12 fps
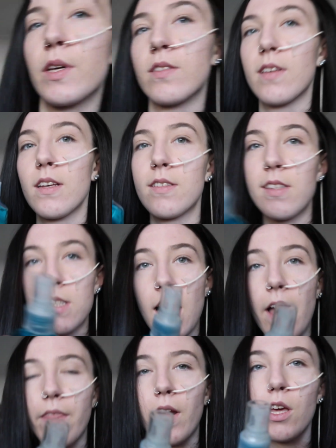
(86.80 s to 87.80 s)
because that's the
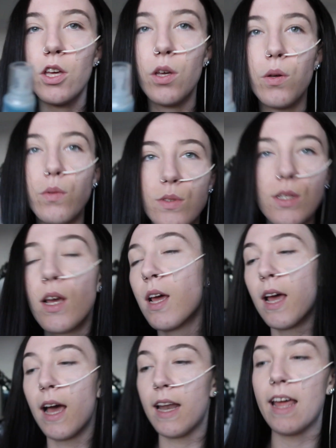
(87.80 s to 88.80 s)
tan that I use,
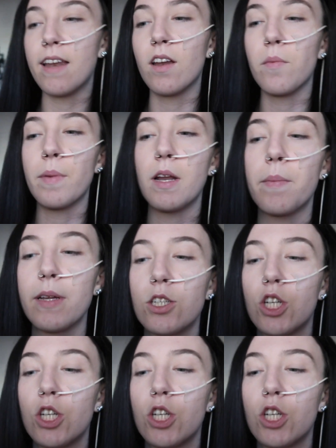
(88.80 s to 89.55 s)
and it ended up being a bit